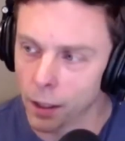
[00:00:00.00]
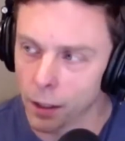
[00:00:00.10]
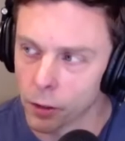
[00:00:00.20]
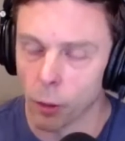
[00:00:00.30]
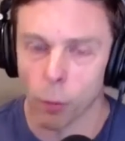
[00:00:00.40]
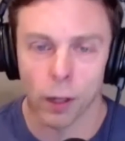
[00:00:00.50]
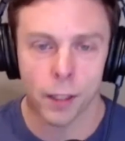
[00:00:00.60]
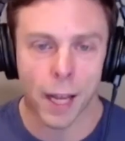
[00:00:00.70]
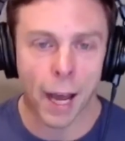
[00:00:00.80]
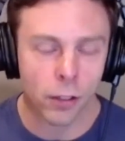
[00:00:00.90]
so i
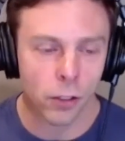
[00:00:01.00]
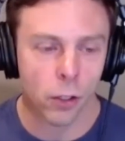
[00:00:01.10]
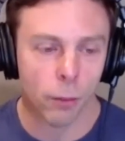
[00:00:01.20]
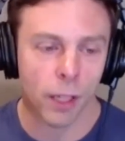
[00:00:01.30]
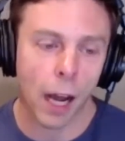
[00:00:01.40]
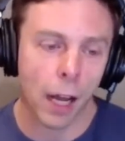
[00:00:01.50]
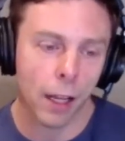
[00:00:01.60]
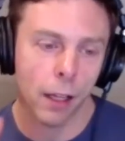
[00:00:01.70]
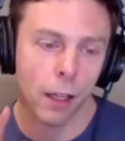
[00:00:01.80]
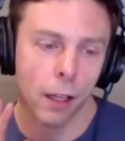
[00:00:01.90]
wanted to ask you i mean
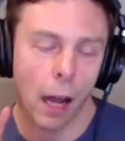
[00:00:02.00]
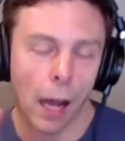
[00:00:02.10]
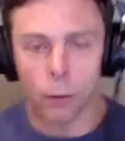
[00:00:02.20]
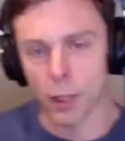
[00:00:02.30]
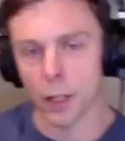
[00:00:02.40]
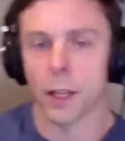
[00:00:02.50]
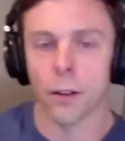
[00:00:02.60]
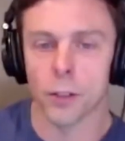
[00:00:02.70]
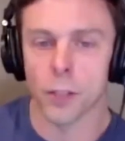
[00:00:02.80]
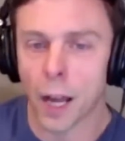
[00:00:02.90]
i i was on the
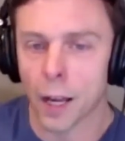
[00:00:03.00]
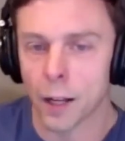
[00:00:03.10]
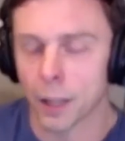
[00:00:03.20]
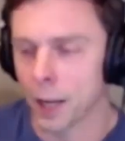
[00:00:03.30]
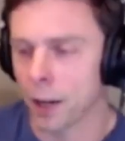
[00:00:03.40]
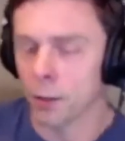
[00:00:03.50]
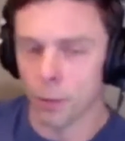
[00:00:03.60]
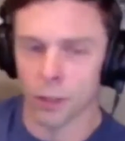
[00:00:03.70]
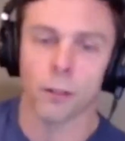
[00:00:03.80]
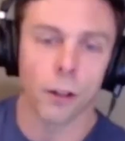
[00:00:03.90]
other side i cared
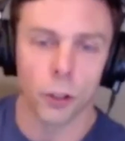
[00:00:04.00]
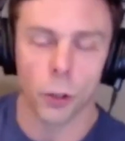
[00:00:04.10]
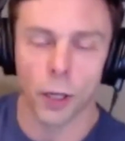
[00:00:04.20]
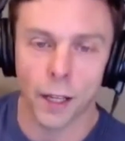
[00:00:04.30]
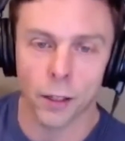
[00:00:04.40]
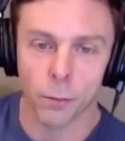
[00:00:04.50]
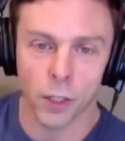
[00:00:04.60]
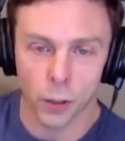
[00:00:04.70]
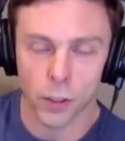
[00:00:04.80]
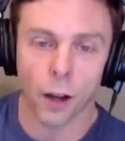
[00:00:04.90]
about the luxury items
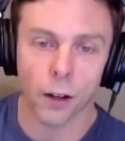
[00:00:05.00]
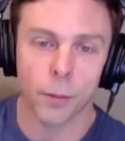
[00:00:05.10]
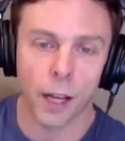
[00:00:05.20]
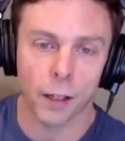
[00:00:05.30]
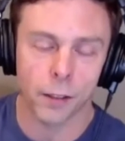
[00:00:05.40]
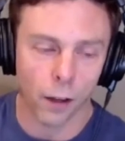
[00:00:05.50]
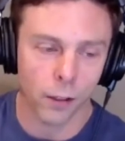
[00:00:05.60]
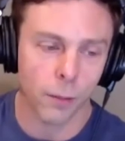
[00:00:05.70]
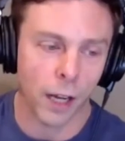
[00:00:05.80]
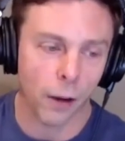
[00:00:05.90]
that you talk about
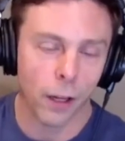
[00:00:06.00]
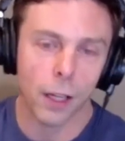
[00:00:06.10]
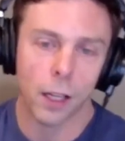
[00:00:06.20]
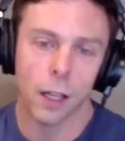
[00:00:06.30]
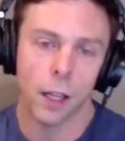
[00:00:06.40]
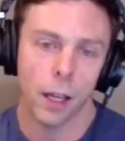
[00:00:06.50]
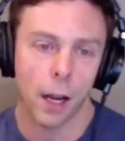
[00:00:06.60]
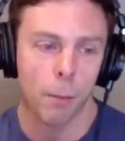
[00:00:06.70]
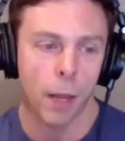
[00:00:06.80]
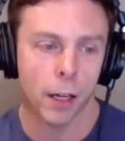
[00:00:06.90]
talked about and
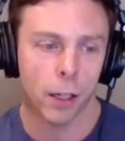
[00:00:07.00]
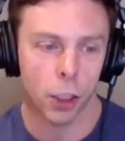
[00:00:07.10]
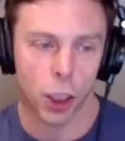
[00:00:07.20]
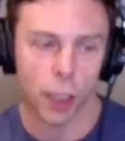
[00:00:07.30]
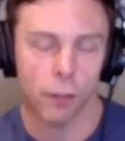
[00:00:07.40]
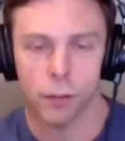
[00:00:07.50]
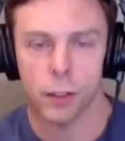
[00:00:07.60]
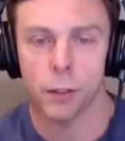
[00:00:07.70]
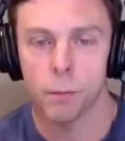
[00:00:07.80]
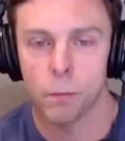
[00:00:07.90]
i made a
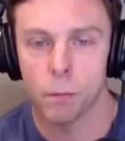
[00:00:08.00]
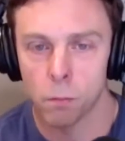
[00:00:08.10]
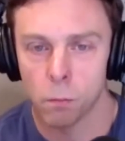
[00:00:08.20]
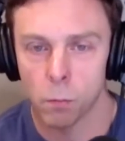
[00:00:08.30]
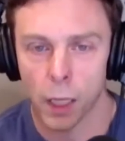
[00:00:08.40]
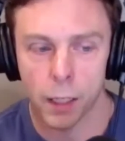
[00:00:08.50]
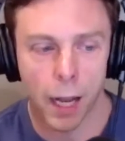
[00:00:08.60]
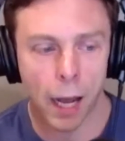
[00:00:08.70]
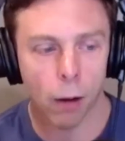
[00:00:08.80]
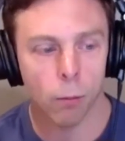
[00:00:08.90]
shift and
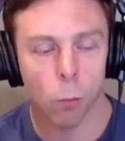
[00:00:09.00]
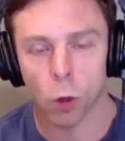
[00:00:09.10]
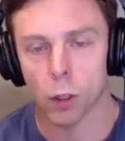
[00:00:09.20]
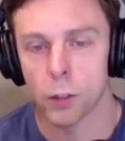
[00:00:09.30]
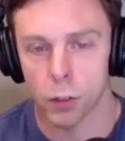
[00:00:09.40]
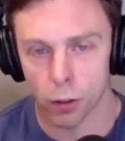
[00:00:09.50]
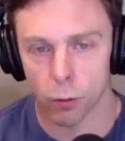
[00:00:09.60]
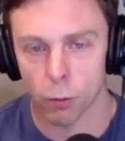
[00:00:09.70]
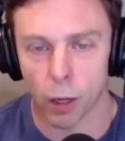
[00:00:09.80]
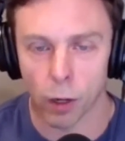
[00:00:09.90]
now i'm more concerned
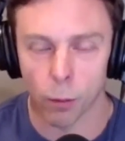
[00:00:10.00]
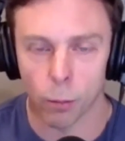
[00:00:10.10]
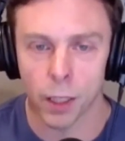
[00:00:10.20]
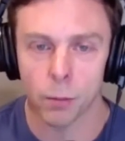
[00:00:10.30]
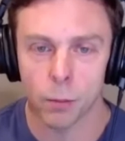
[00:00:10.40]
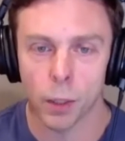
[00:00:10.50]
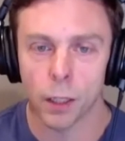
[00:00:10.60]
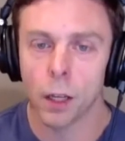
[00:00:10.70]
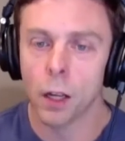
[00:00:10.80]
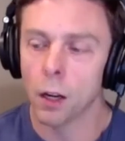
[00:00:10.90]
with my well-being but
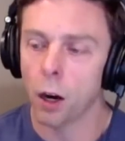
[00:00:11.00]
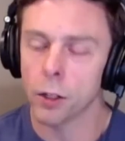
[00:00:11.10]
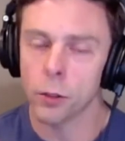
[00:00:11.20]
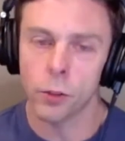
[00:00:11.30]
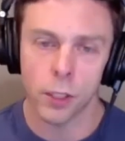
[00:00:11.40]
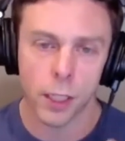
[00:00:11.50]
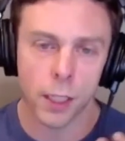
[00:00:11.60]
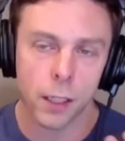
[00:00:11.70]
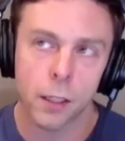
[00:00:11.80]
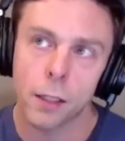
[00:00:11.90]
are you
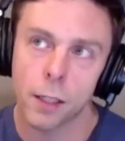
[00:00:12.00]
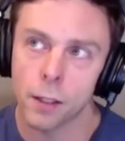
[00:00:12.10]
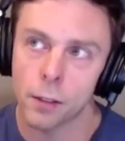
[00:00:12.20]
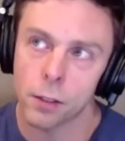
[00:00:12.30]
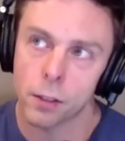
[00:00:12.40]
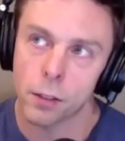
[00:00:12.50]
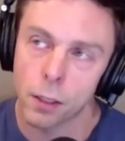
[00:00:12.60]
seeing this